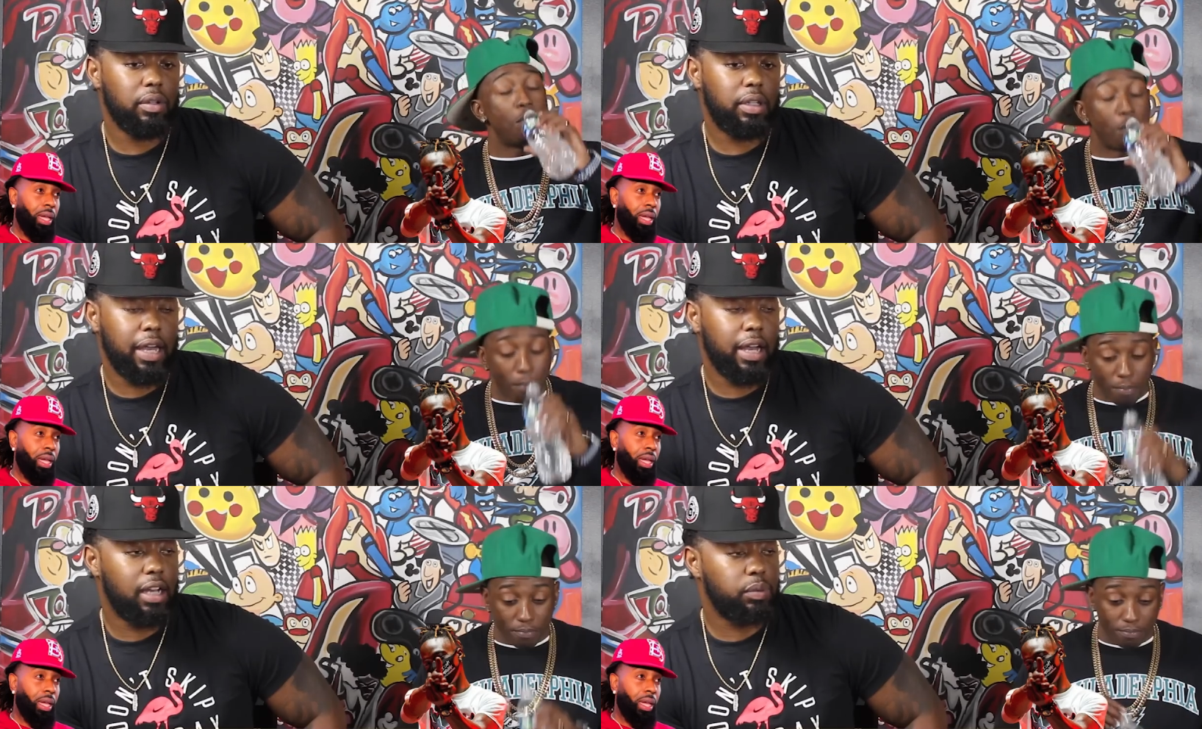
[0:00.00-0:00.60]

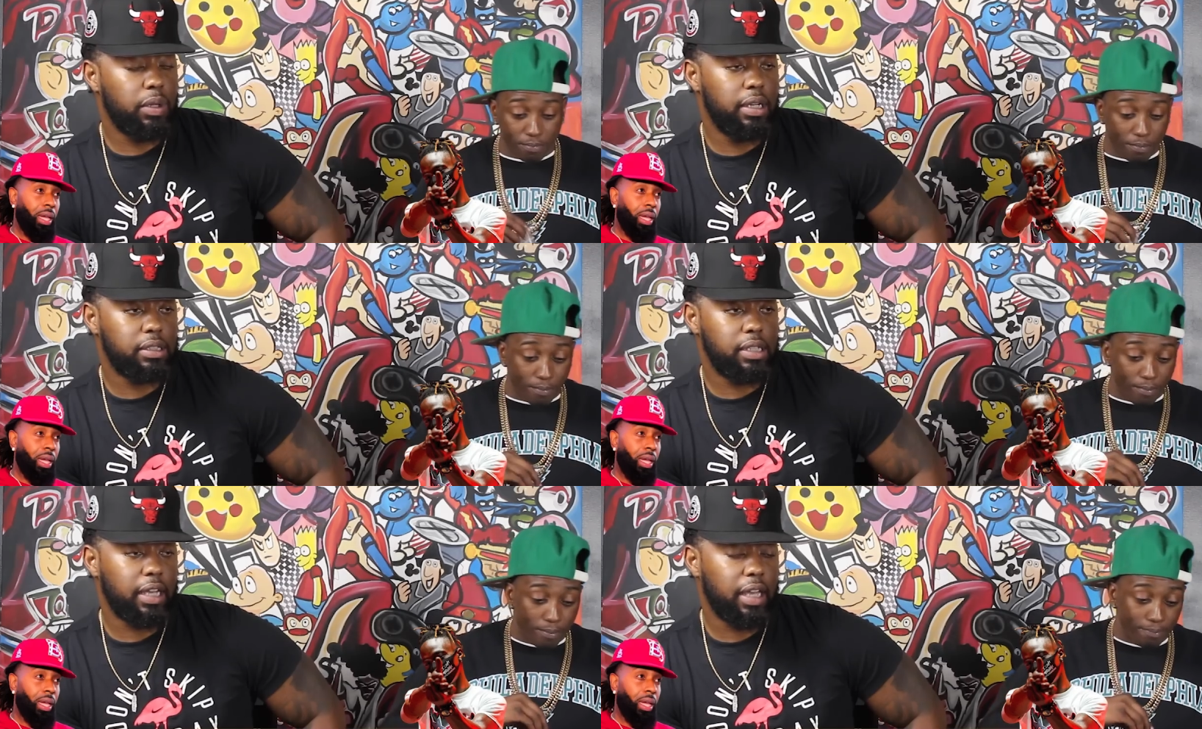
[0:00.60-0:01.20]
Speaker 1: Chaos winning
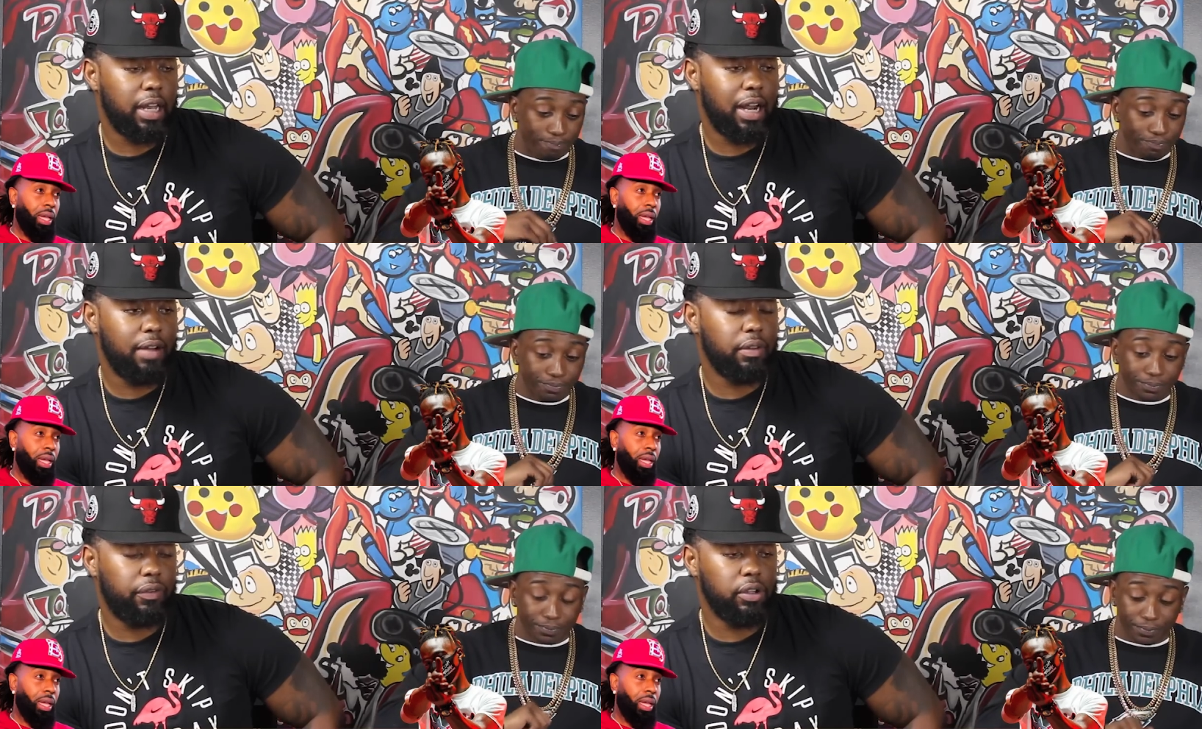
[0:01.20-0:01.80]
the second, and I
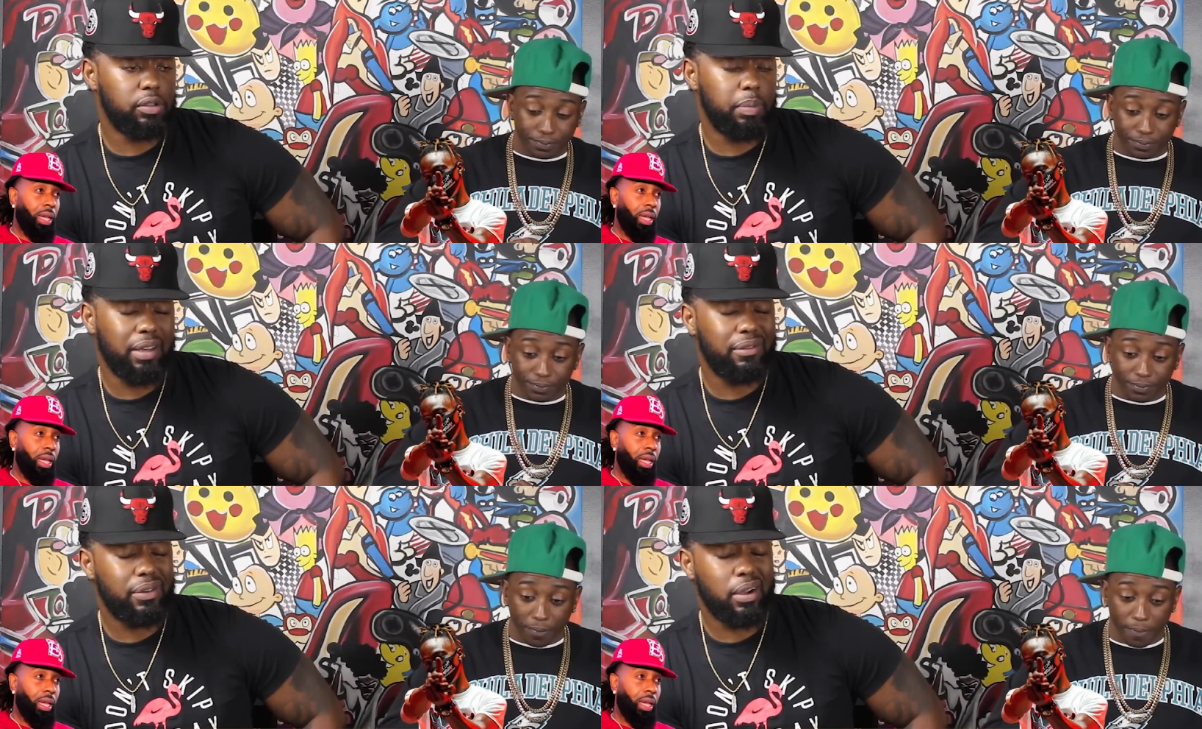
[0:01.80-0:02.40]
have the first
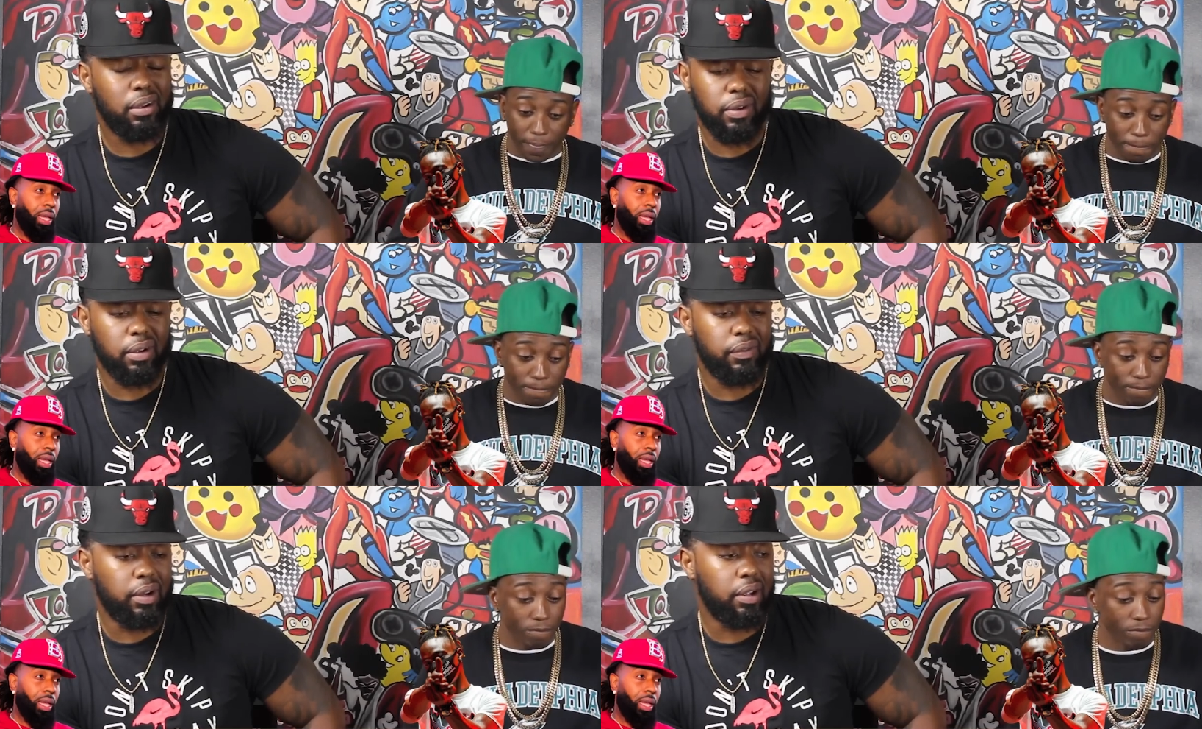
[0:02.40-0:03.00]
being very,
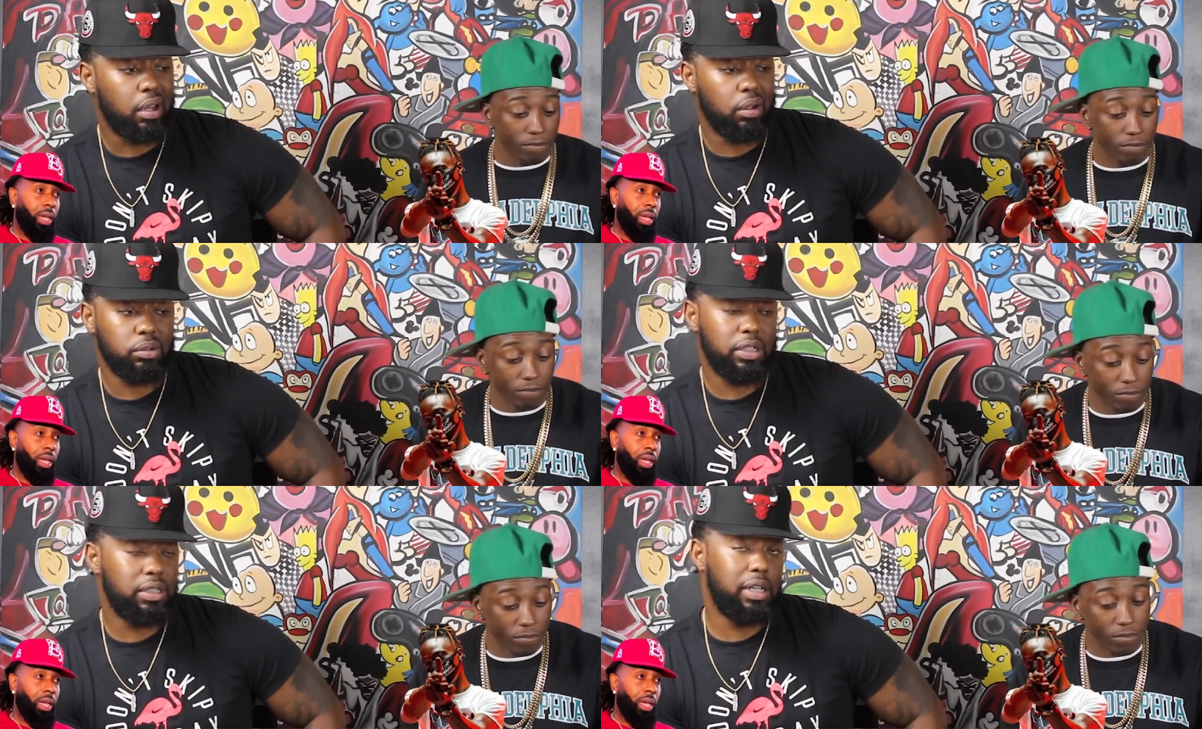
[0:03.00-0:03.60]
very, very
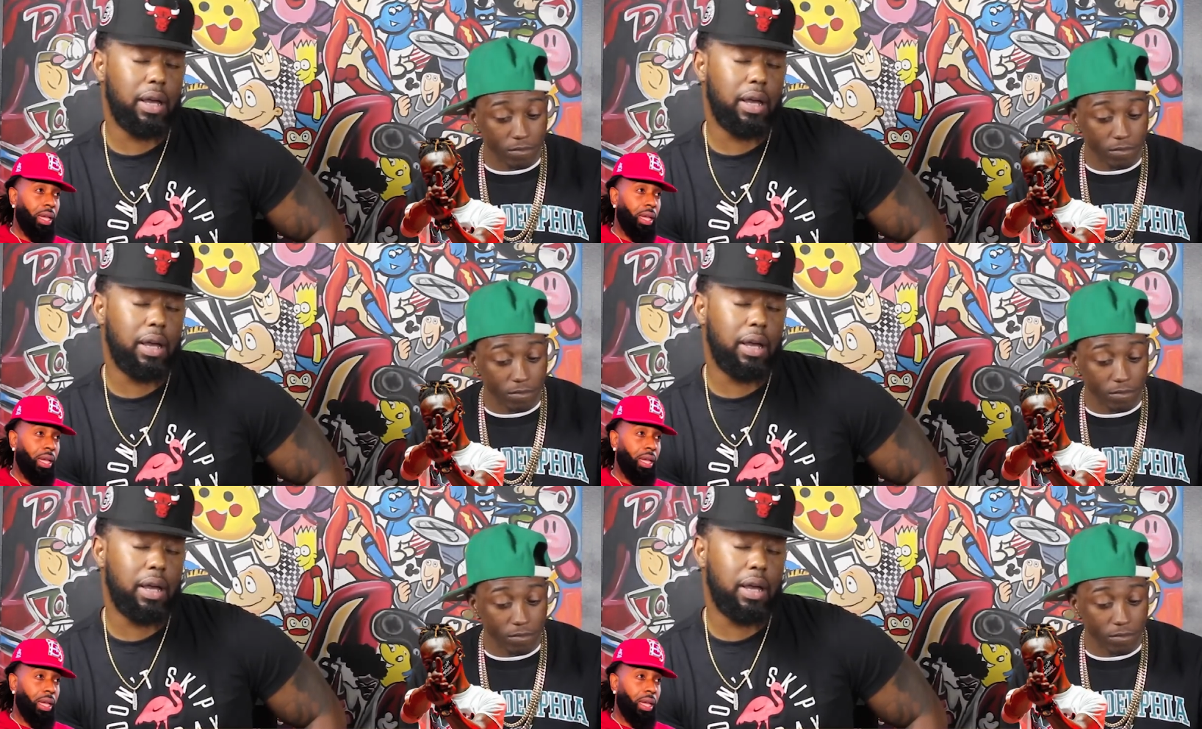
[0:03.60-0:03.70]
close.